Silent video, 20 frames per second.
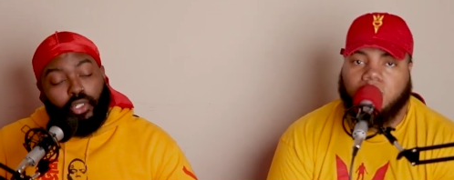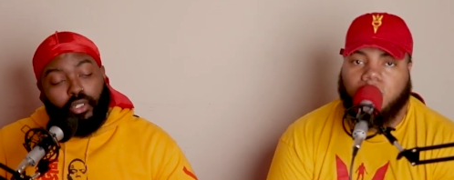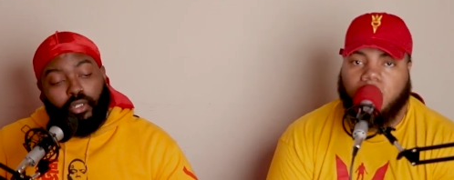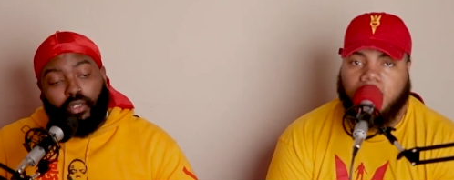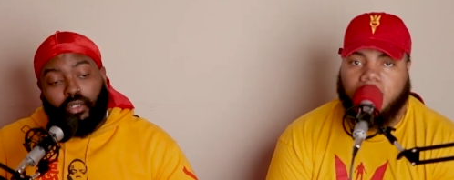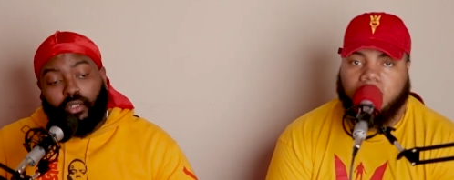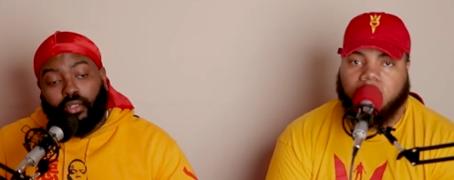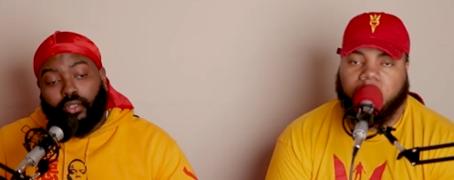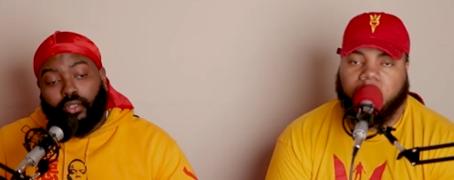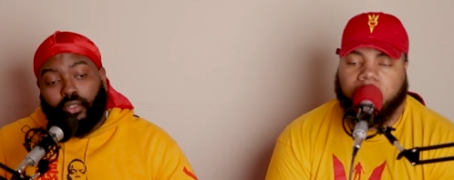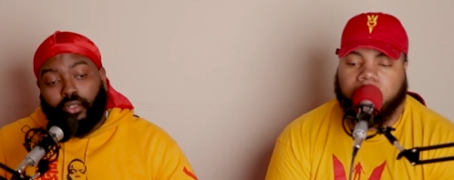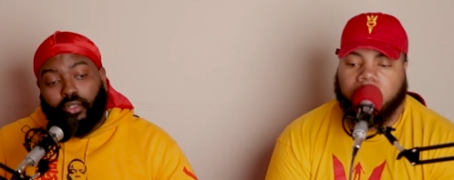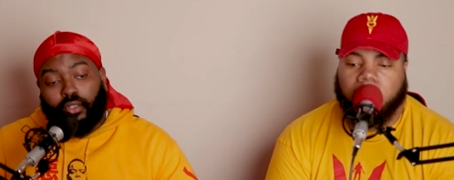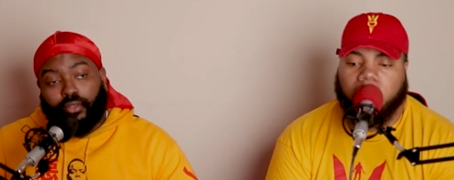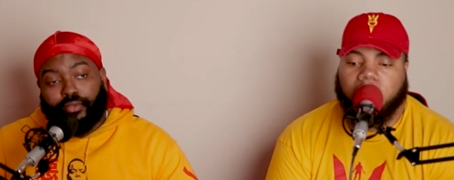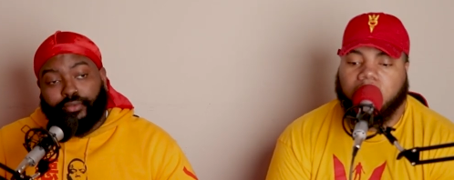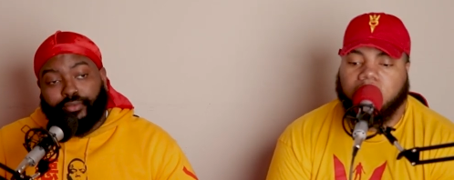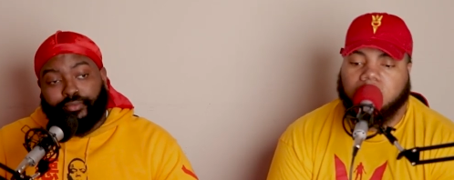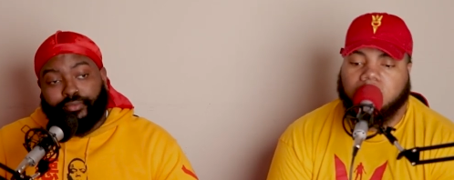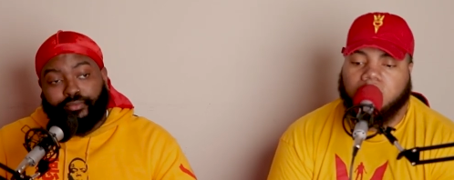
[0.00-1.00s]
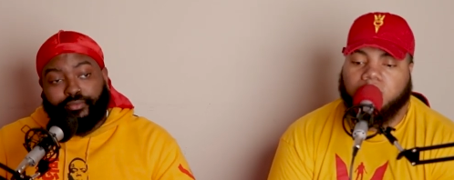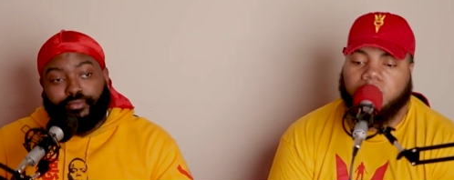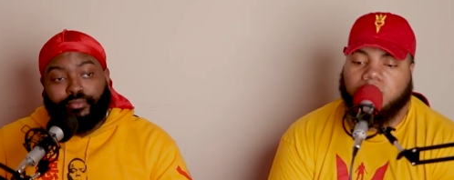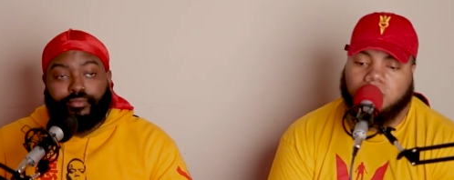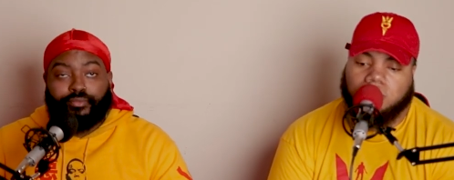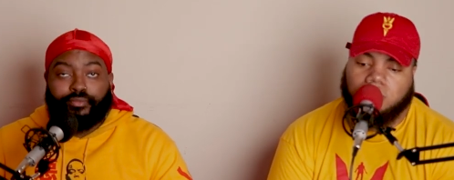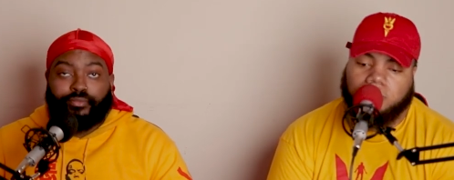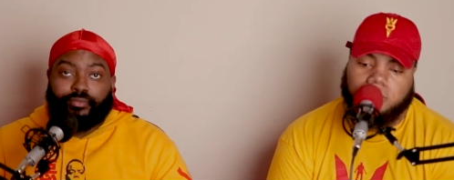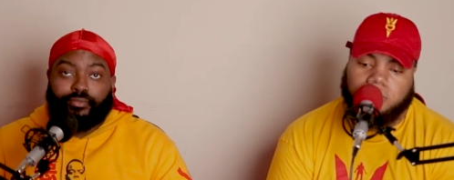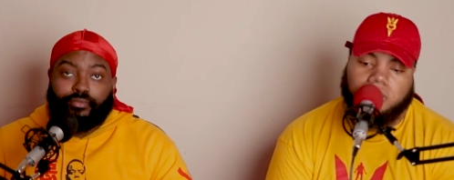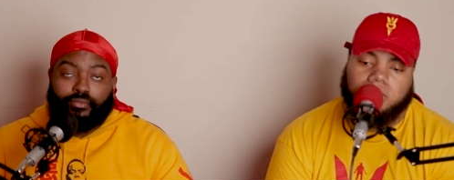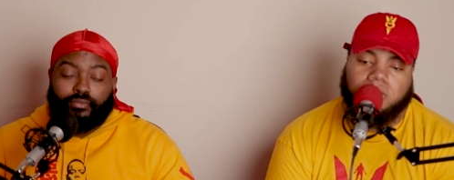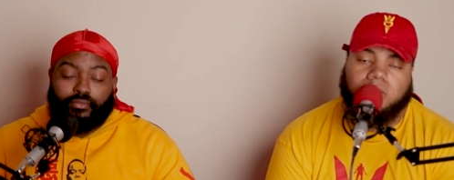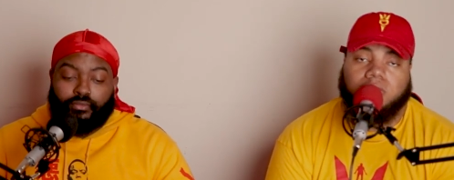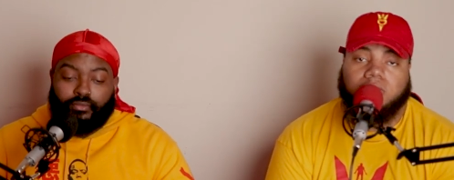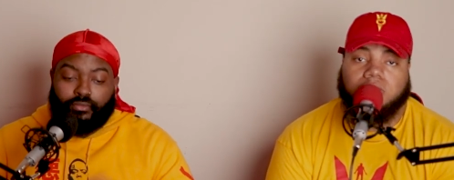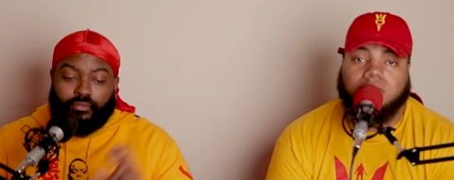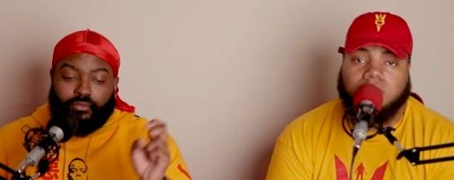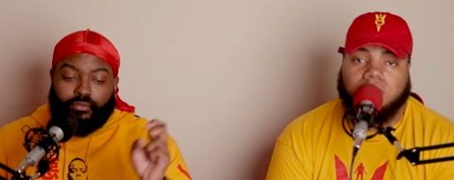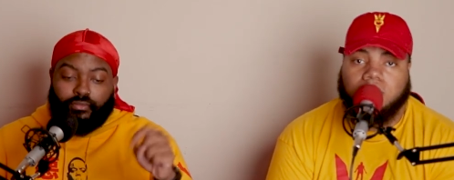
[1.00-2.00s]
Speaker 1: know why. You feel me? The link to the original
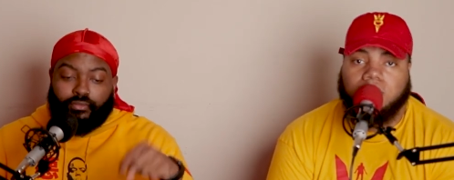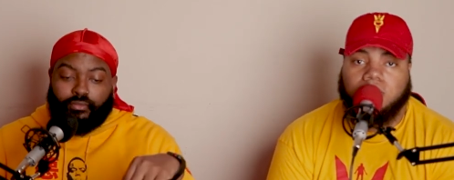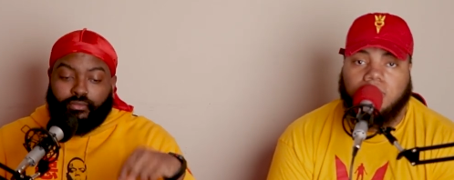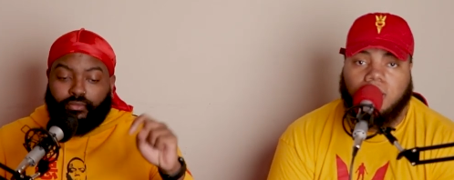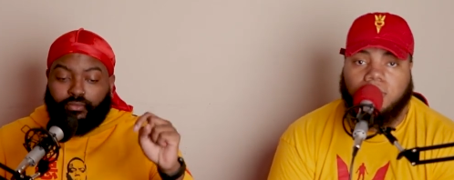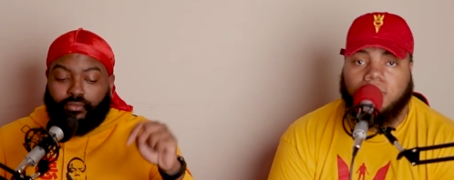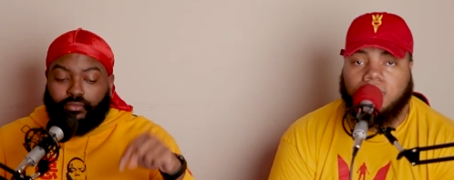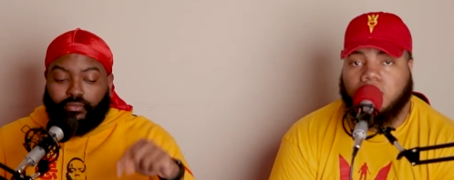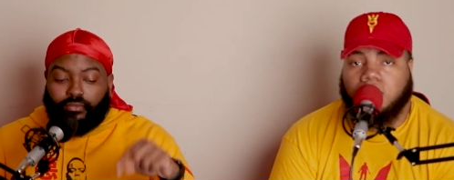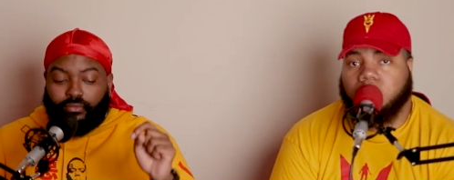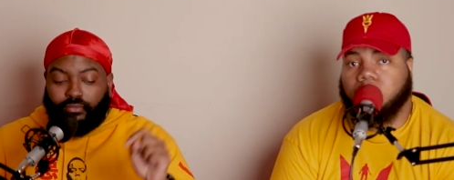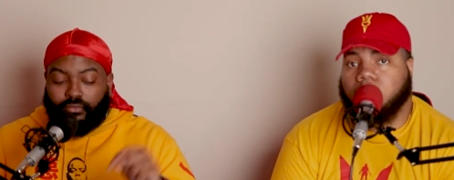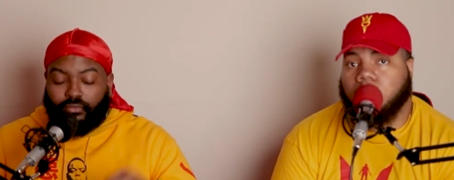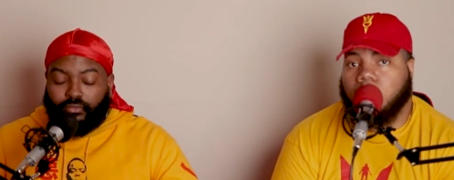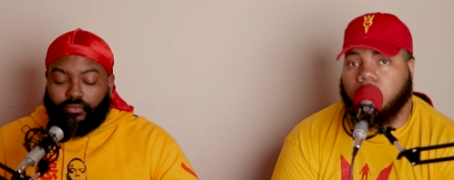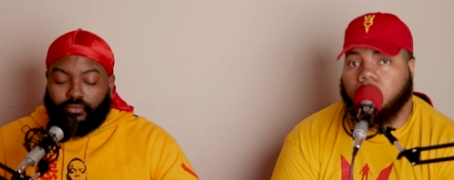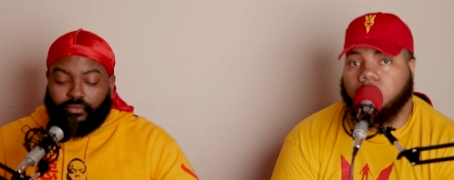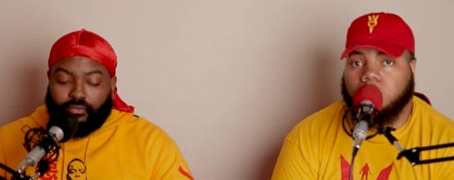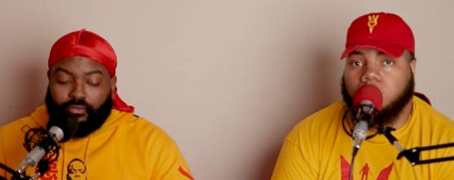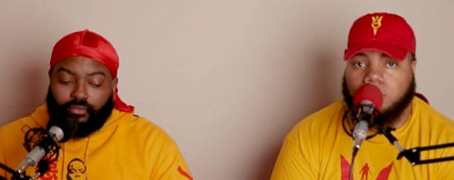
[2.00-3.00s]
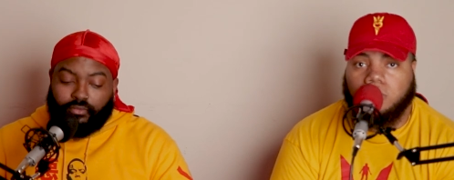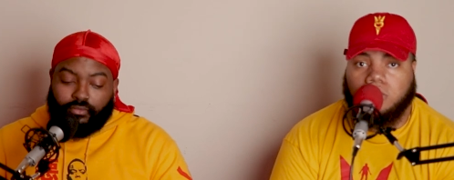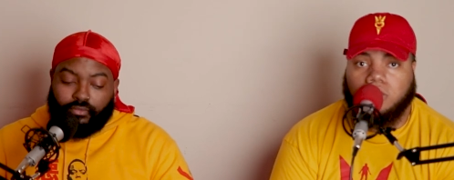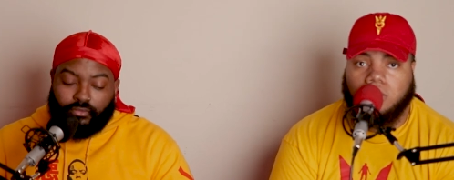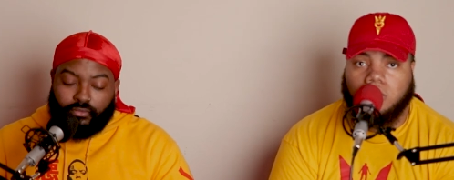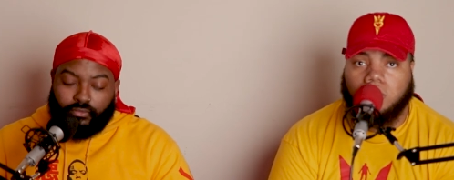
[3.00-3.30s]
video is still down below, so go support.